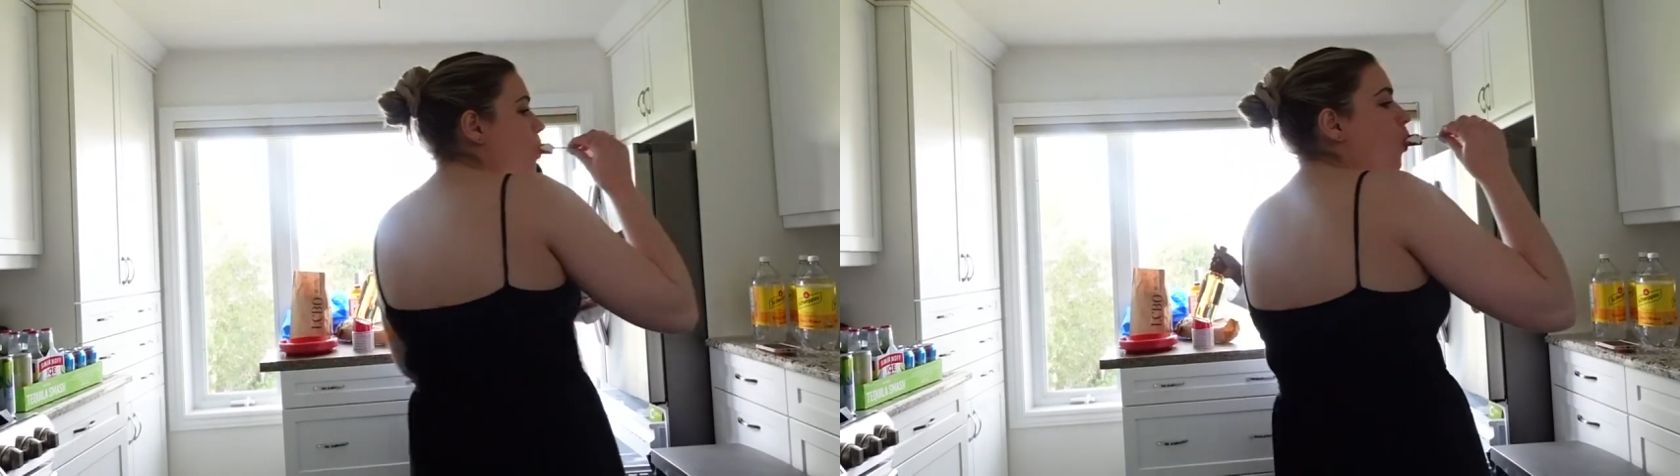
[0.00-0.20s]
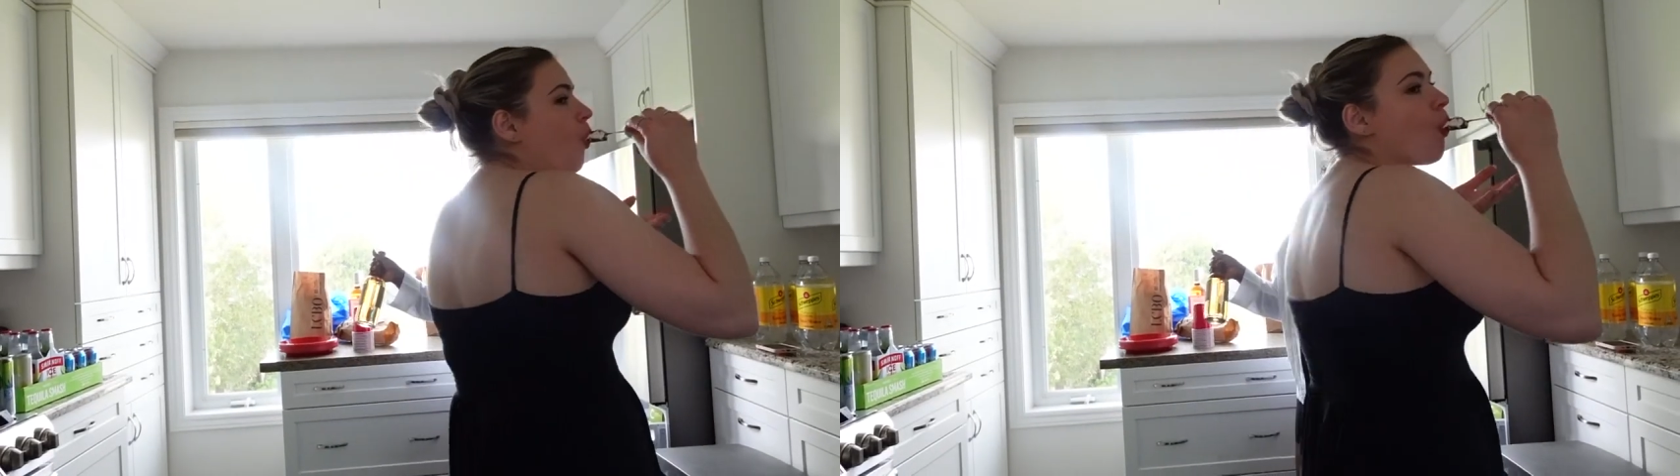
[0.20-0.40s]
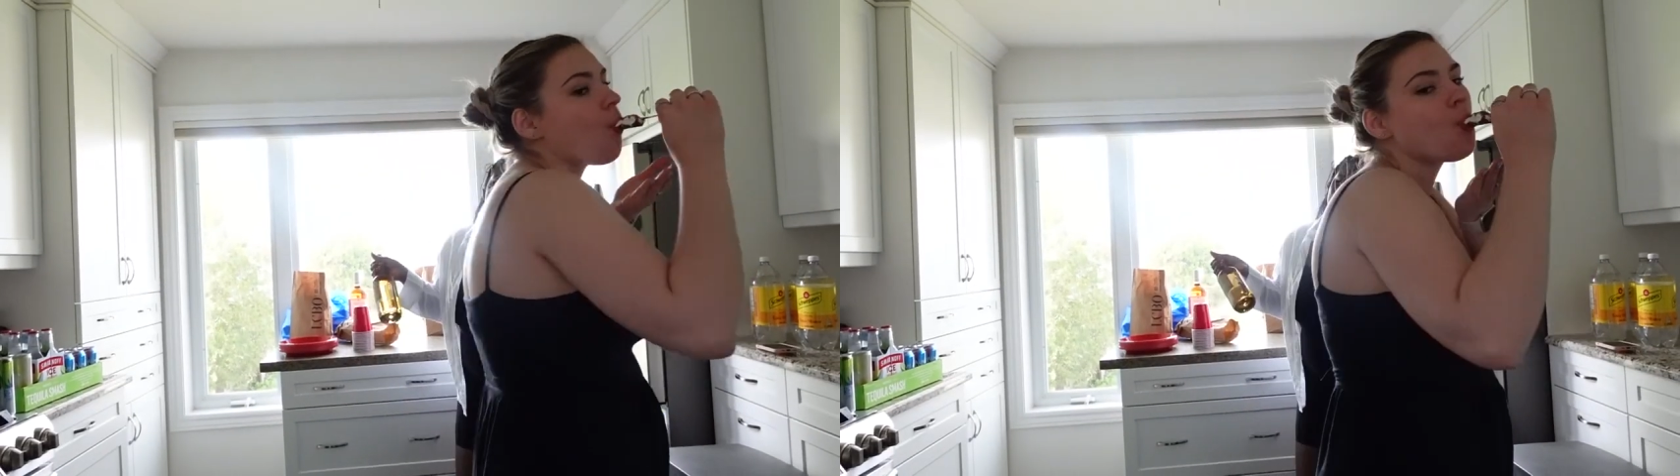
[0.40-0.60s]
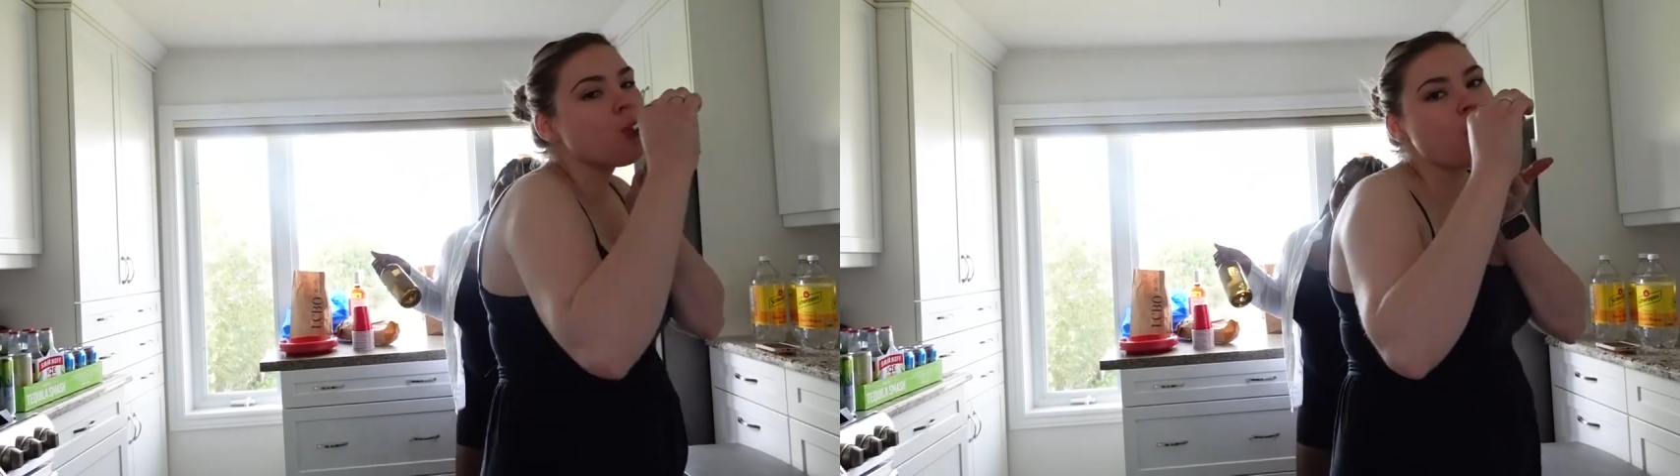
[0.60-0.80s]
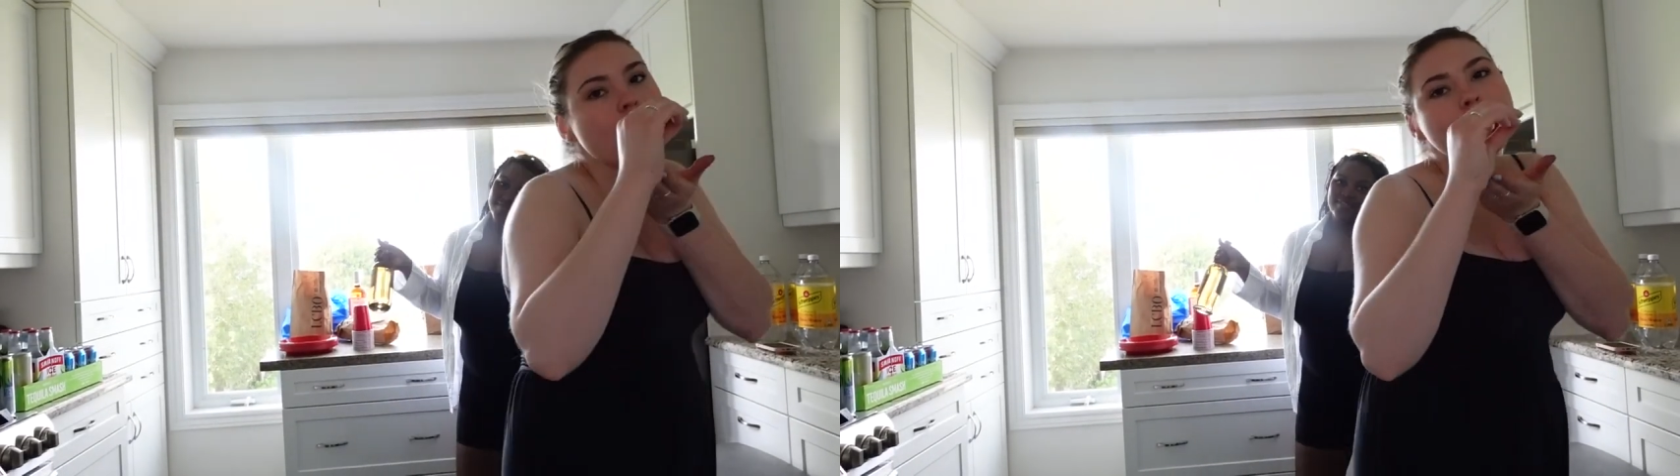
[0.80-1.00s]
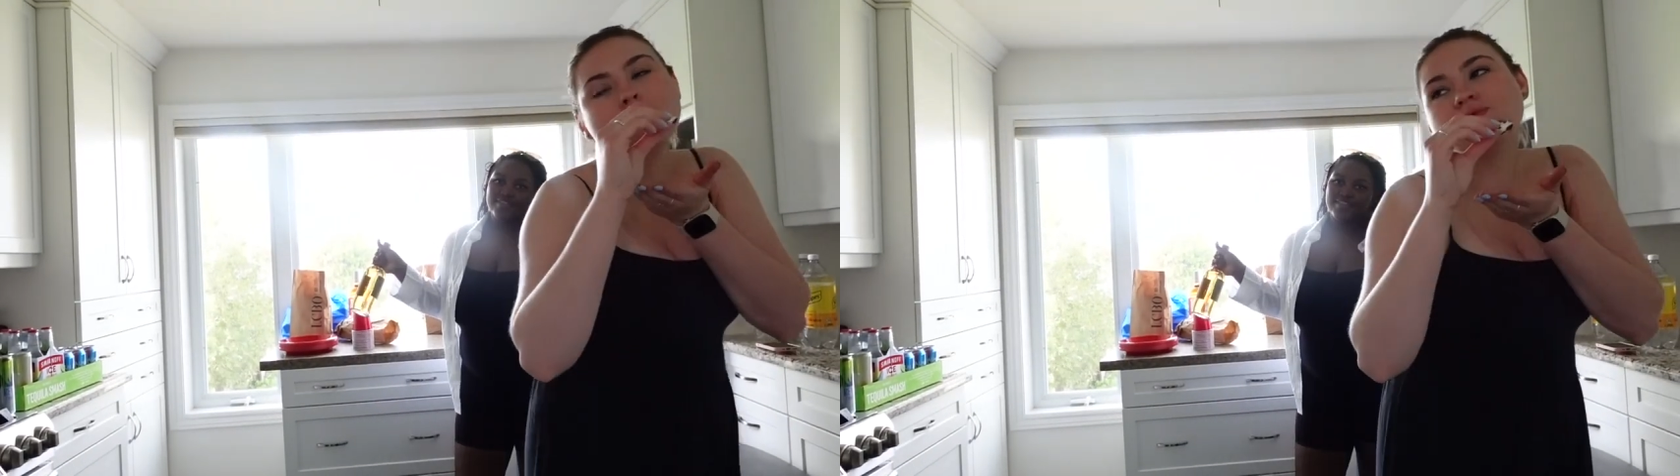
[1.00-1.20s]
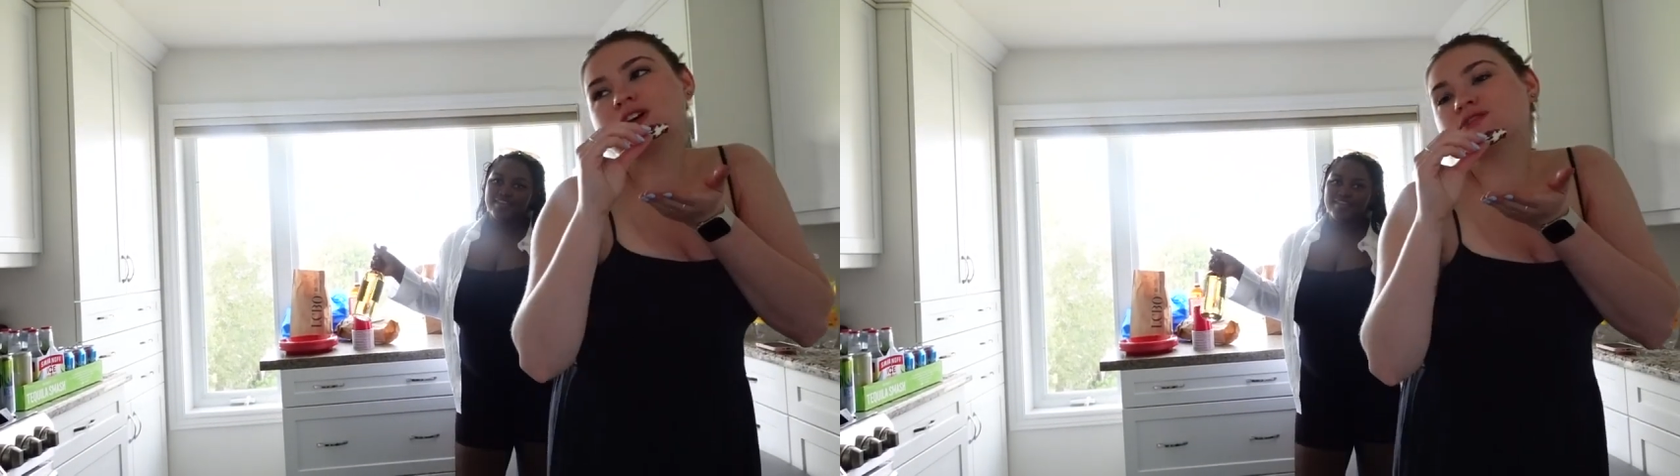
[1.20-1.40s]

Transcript: outcome of the video, don't worry.